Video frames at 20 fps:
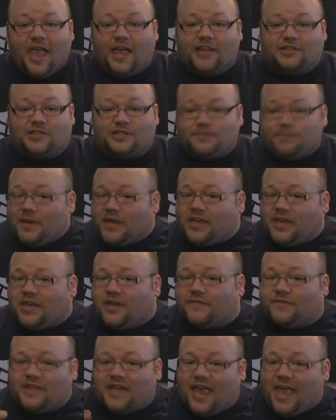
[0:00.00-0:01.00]
And speaking
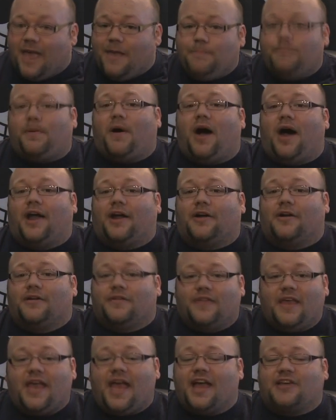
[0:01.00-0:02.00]
of the
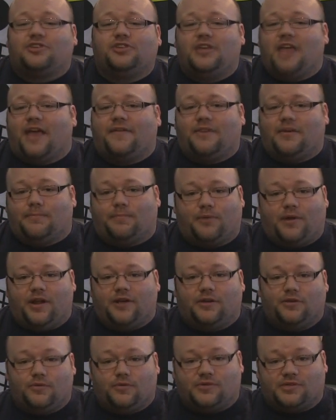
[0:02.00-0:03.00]
Empire, they actually have a
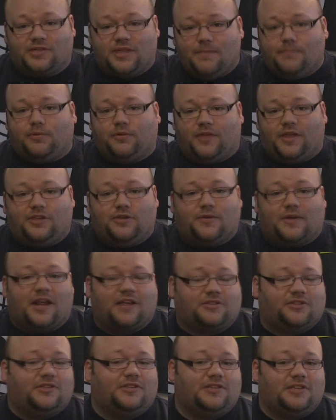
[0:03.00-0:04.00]
brand new symbol that you can
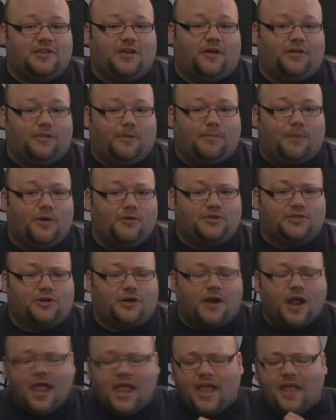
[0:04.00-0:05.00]
actually see on the
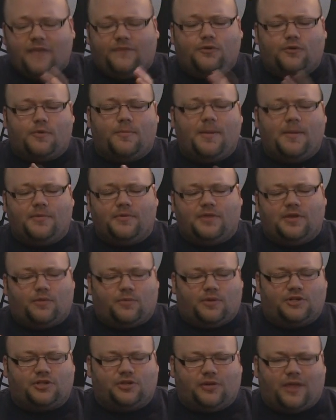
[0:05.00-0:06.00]
poster. If you remember, the
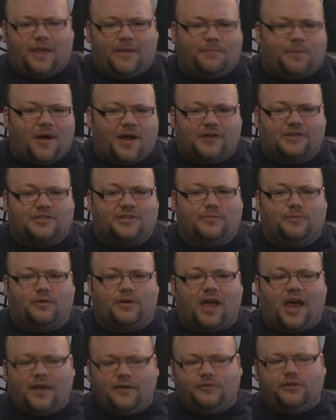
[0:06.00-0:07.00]
original Empire symbol
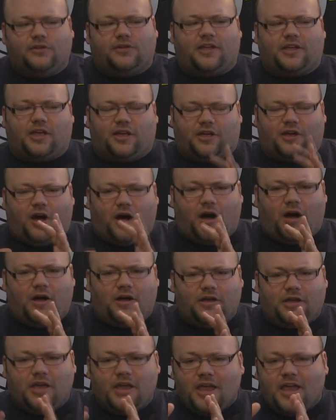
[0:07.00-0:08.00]
kind of looked like a
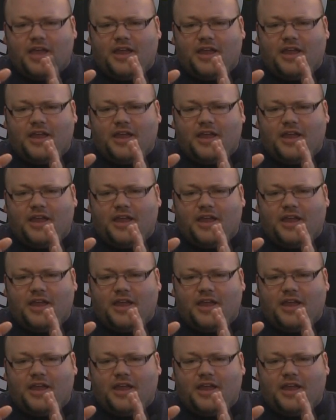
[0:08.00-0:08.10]
cog.